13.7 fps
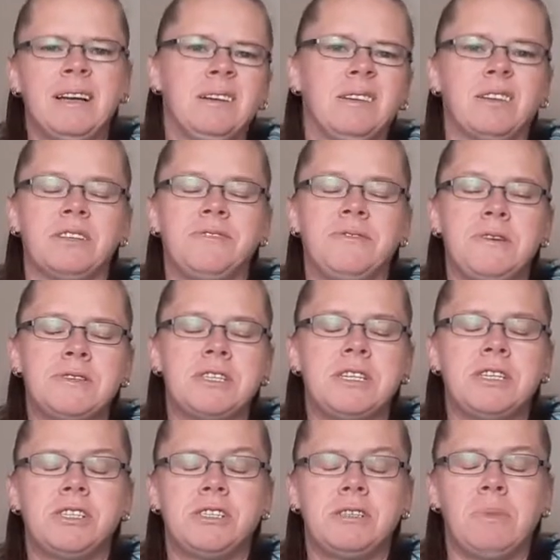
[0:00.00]
got a few
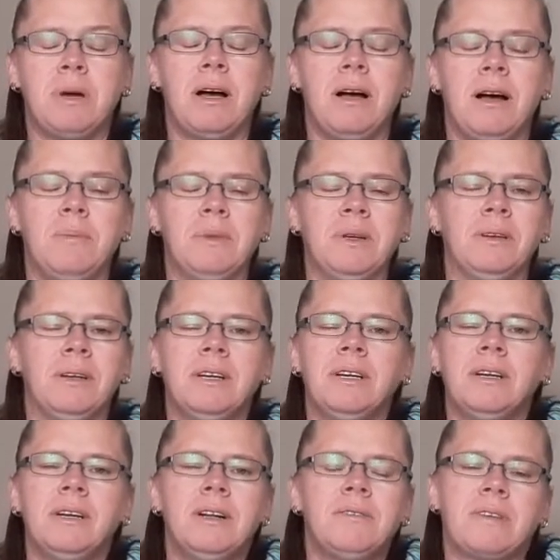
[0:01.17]
stitches in my arm, and
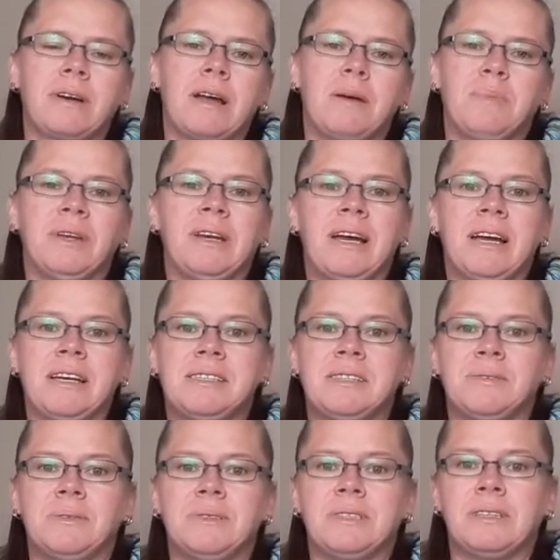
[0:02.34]
for a couple of days
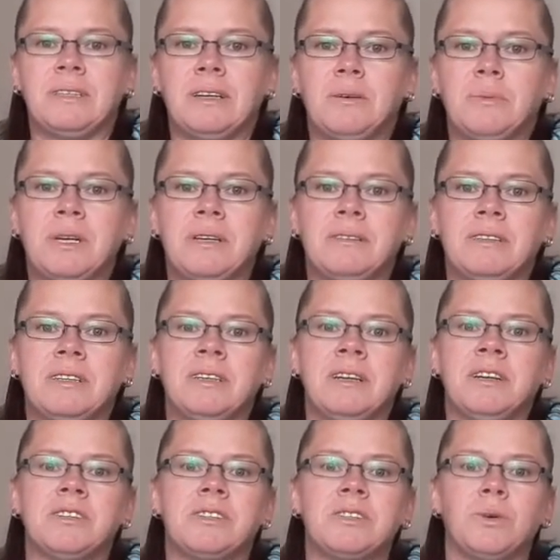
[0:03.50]
it was a little bit
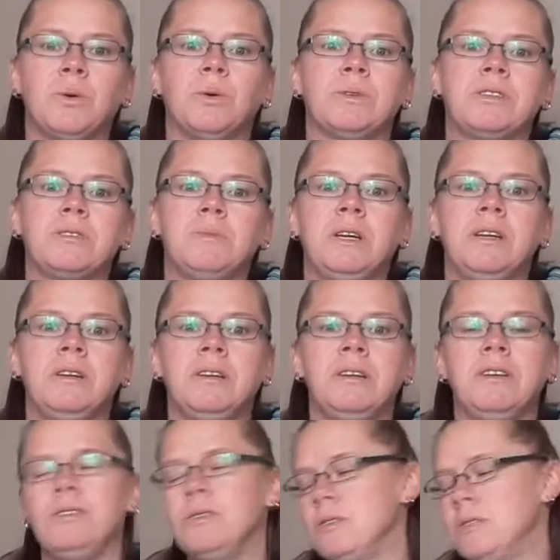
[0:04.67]
sore to be
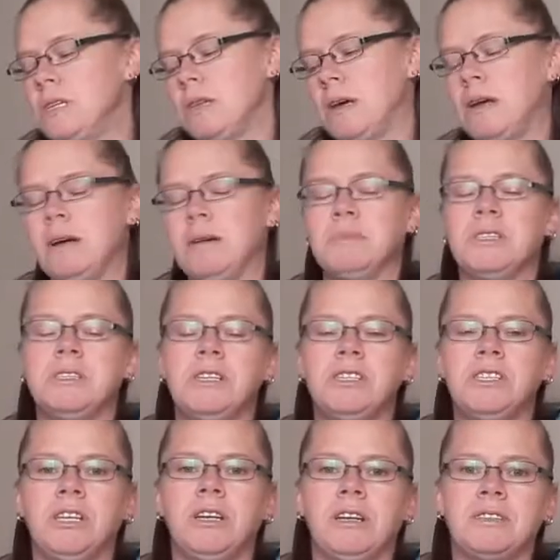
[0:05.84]
using that arm
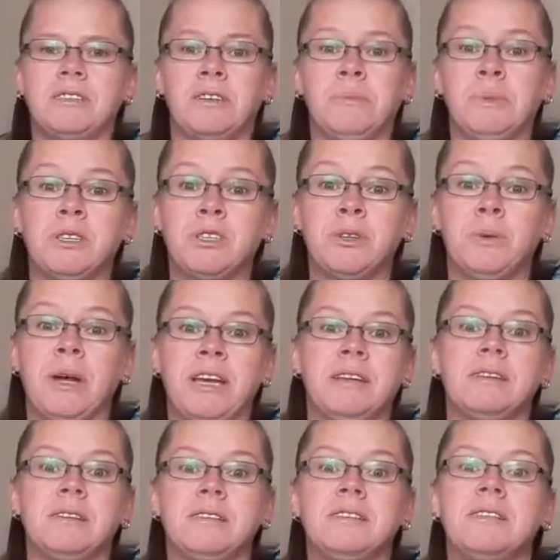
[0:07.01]
stitching as I'm a
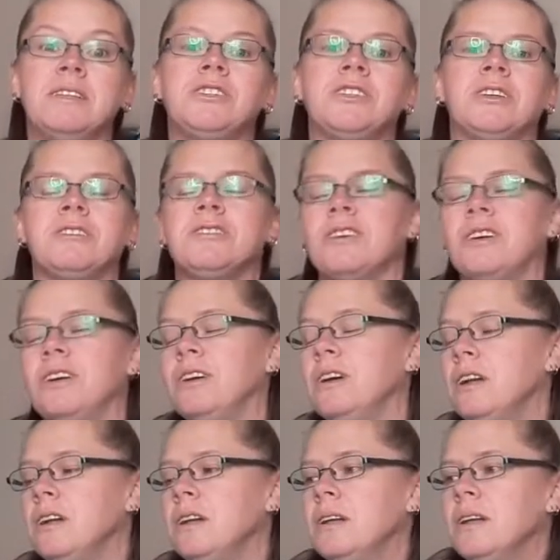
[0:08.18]
two-handed stitcher. So
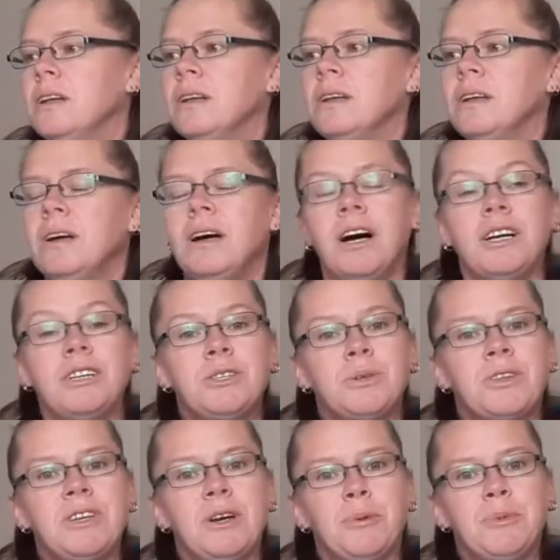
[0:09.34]
I took
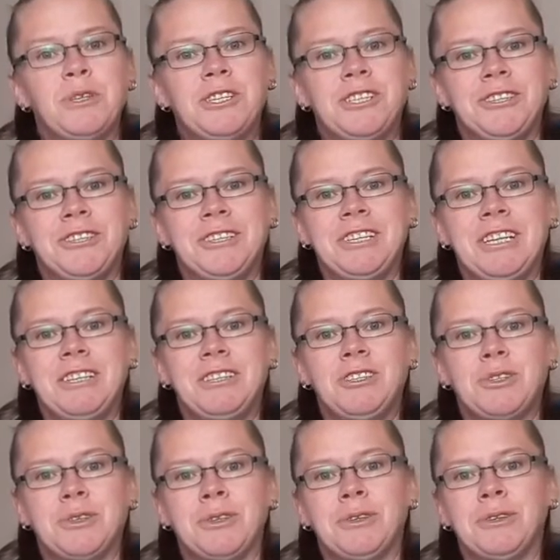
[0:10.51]
the opportunity
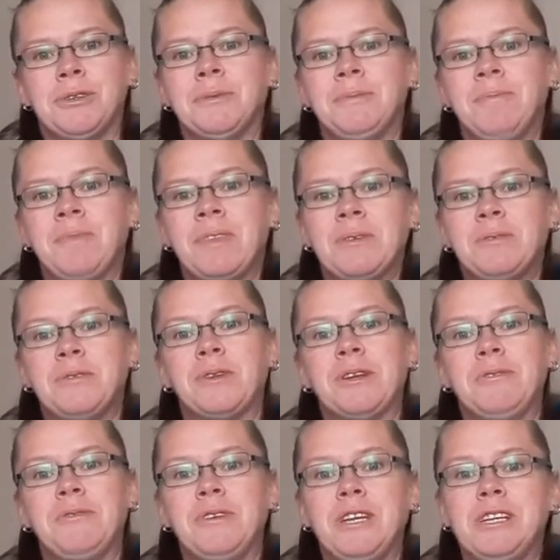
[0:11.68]
to fully
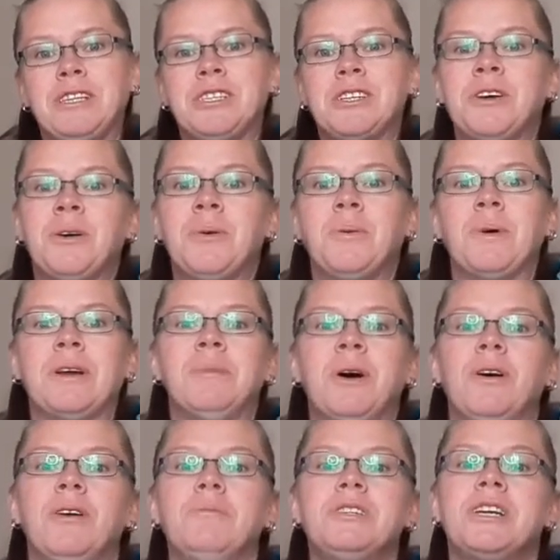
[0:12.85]
finish one of my
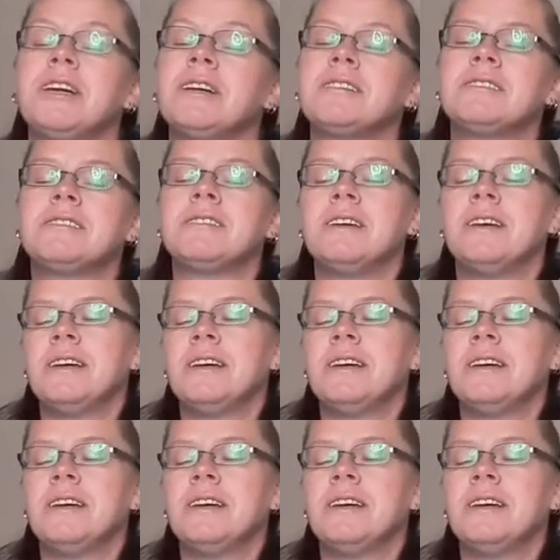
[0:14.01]
objects,